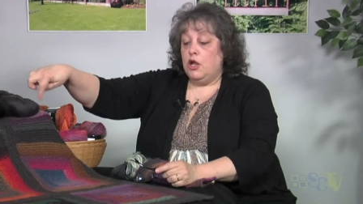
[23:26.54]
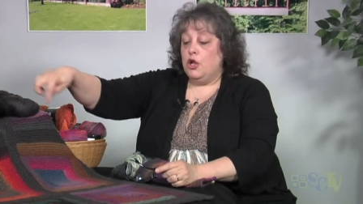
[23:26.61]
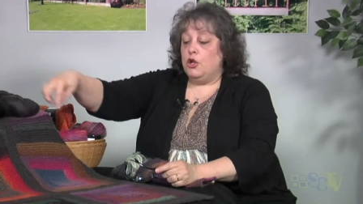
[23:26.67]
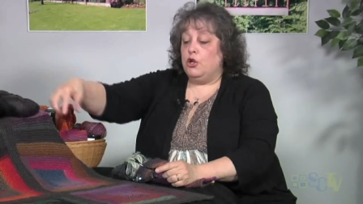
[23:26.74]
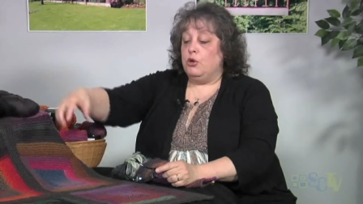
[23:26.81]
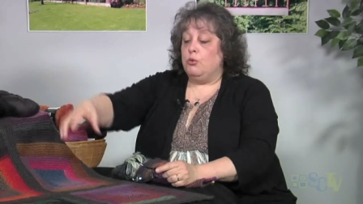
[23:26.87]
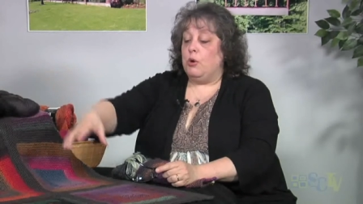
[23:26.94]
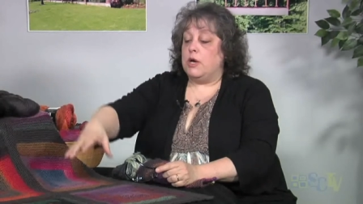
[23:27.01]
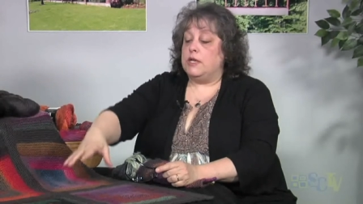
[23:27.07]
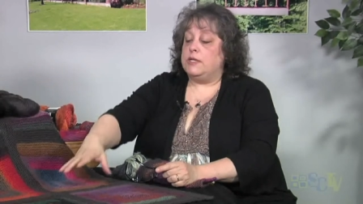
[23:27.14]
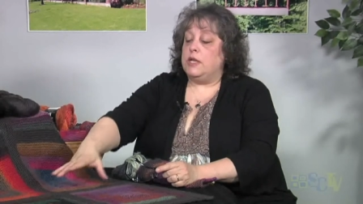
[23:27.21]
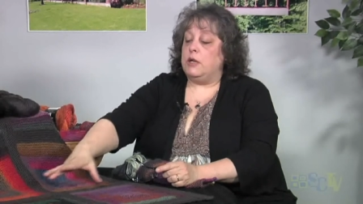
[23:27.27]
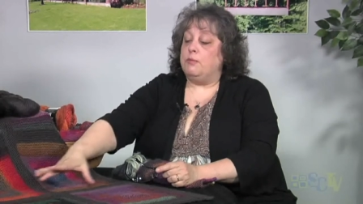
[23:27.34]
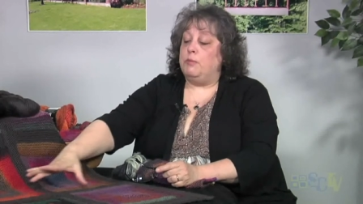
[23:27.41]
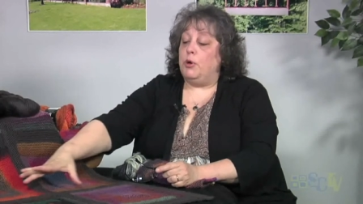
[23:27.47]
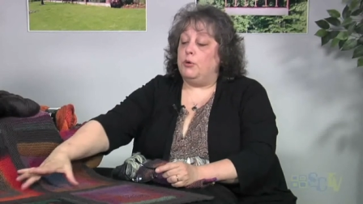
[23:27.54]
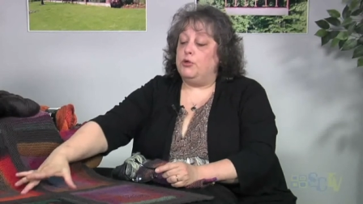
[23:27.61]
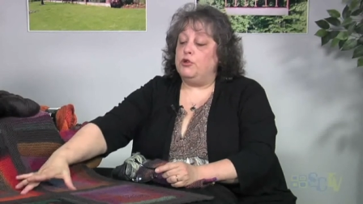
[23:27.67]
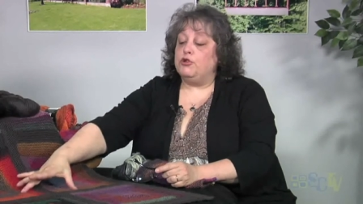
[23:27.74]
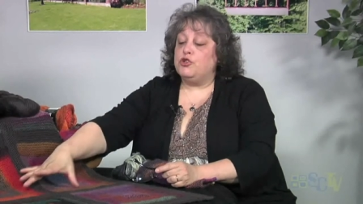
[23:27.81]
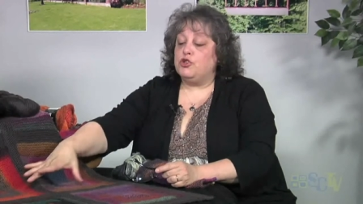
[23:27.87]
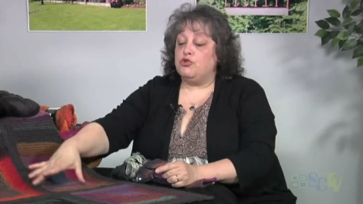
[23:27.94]
you want to take both
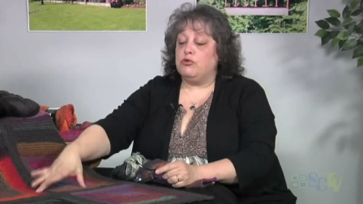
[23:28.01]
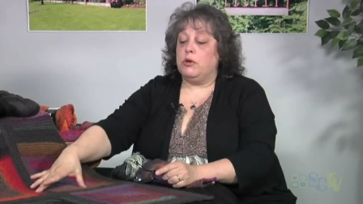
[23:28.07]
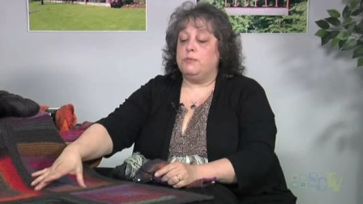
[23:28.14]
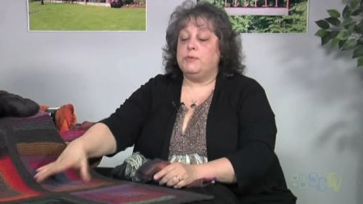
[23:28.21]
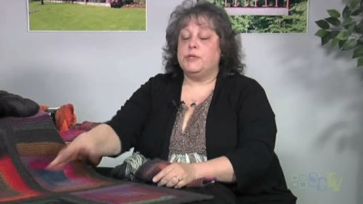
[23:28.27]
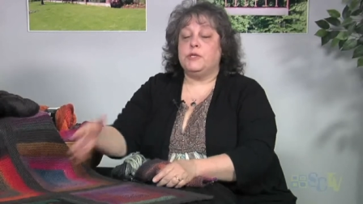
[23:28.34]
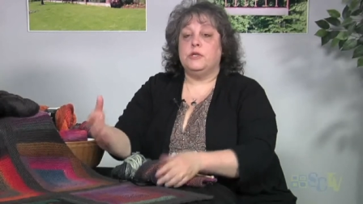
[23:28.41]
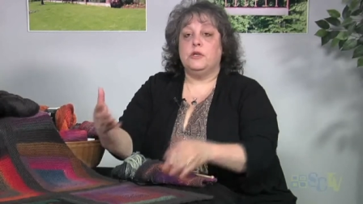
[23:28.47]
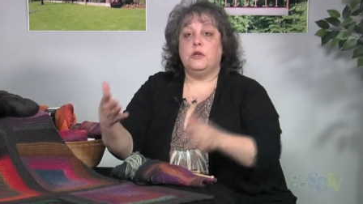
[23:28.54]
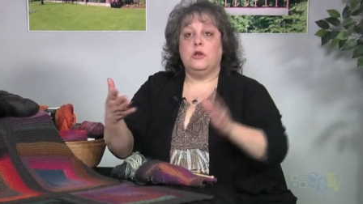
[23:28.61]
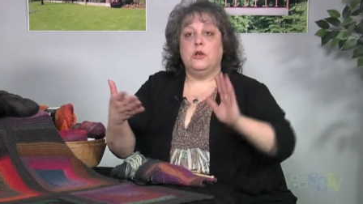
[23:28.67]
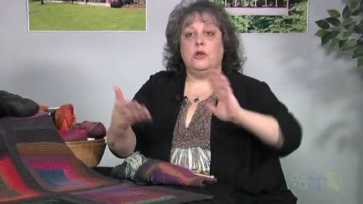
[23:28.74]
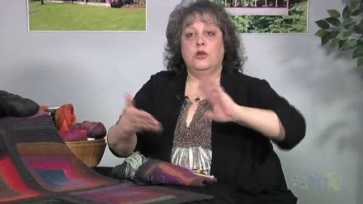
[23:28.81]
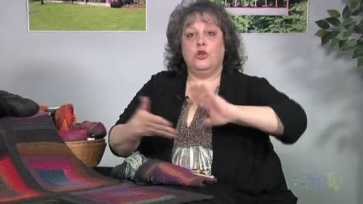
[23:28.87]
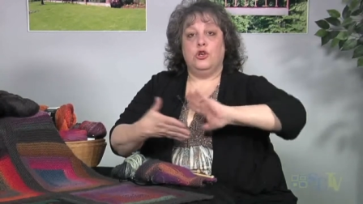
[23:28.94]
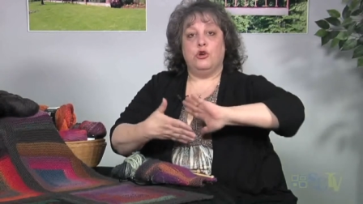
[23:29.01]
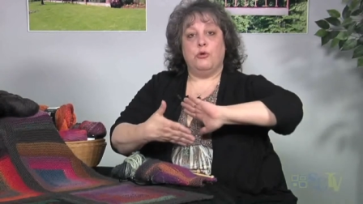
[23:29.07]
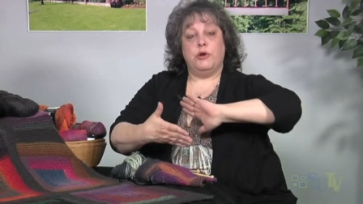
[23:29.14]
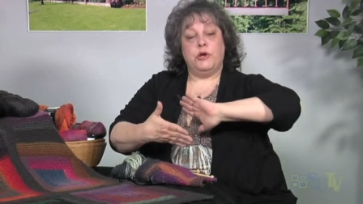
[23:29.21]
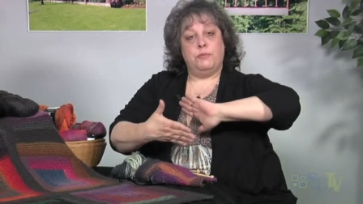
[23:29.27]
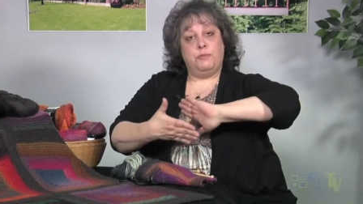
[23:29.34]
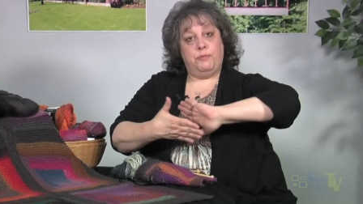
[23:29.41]
your strips, you're
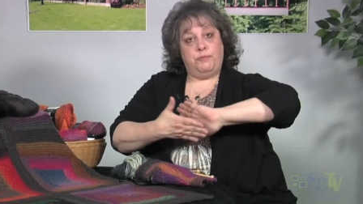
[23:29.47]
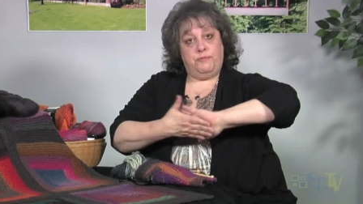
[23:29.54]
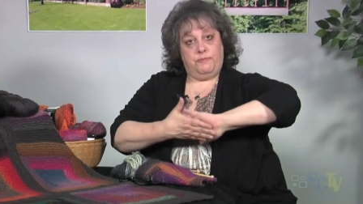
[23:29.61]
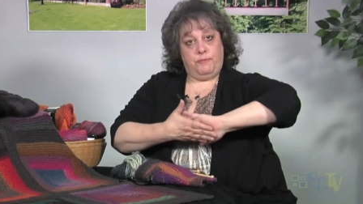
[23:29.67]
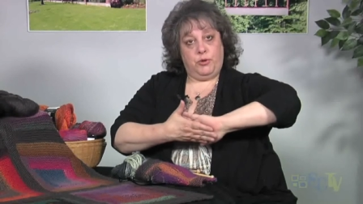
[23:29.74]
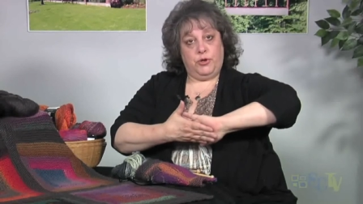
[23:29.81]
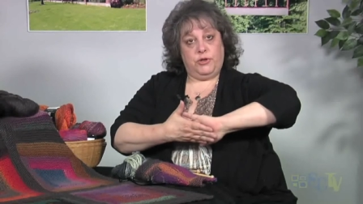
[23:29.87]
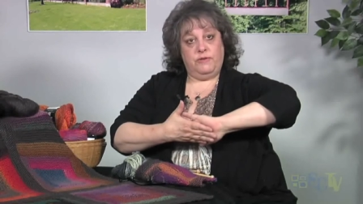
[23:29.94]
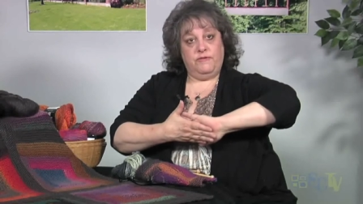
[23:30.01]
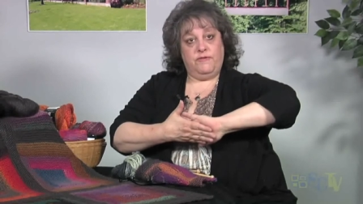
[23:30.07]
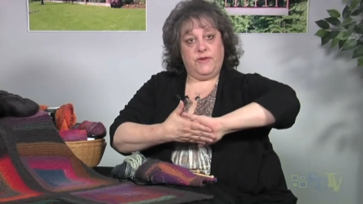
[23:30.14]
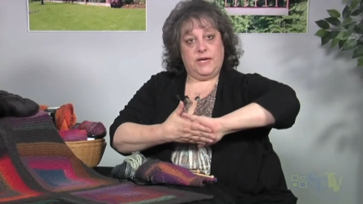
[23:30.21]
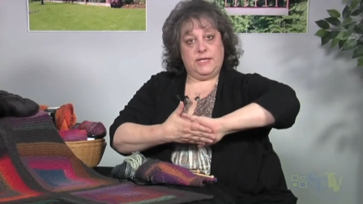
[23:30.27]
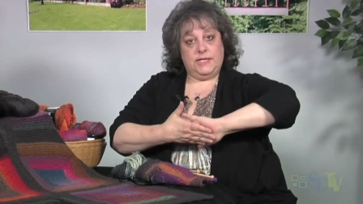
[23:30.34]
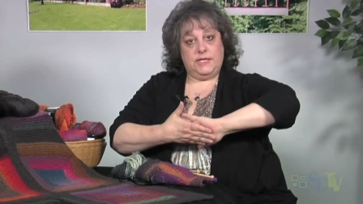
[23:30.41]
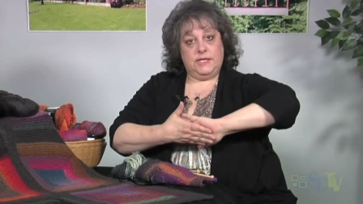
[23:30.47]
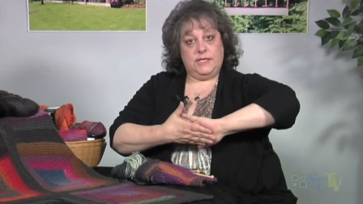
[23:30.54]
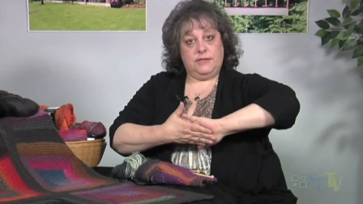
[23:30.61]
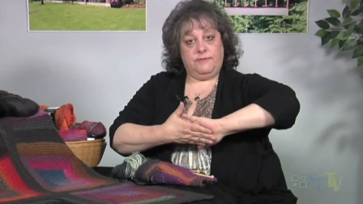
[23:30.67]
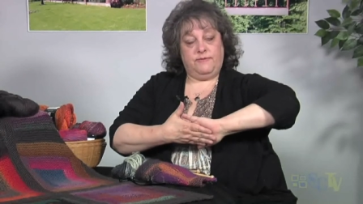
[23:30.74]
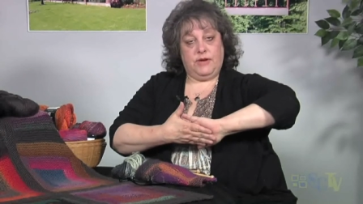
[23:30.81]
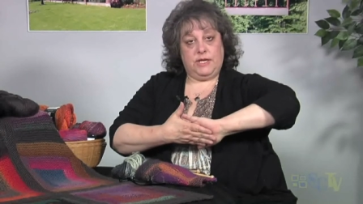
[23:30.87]
going to put them
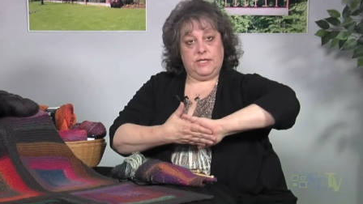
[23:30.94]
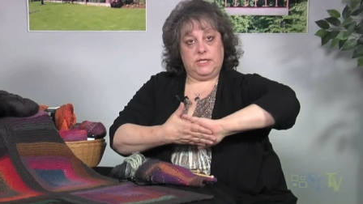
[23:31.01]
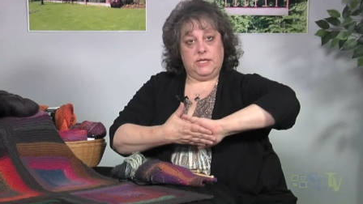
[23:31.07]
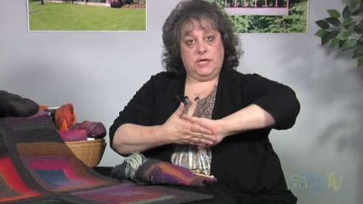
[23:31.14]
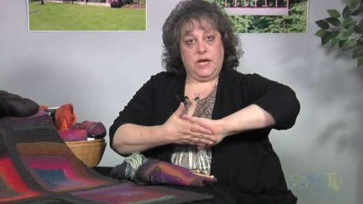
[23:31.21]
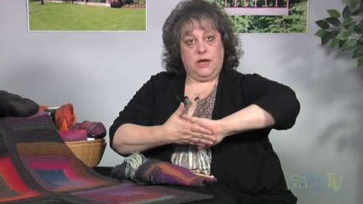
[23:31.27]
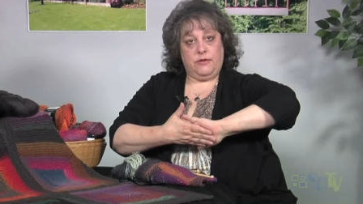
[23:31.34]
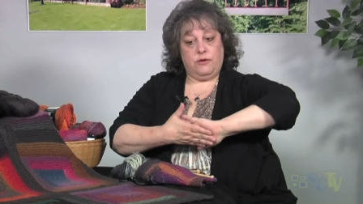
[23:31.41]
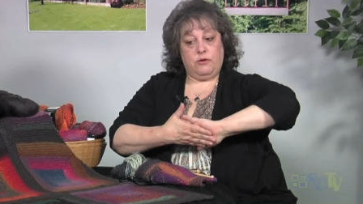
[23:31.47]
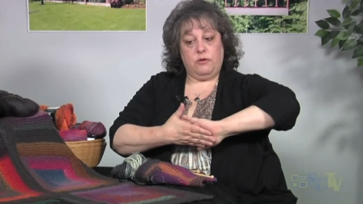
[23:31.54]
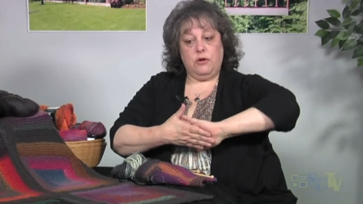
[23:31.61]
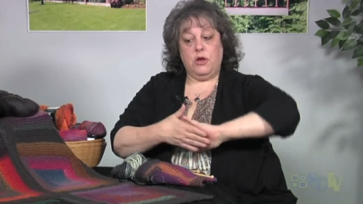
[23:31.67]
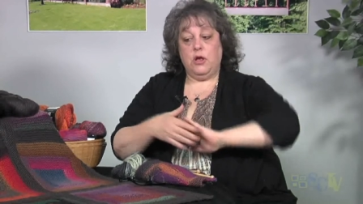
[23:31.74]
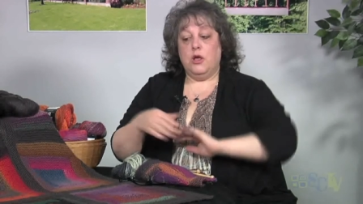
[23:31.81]
faces face together,